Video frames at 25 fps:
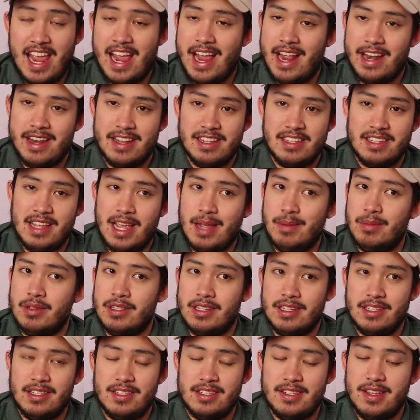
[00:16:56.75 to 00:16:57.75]
and
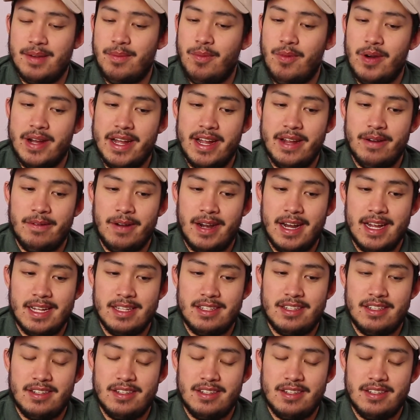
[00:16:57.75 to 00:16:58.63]
disabled in some way, right?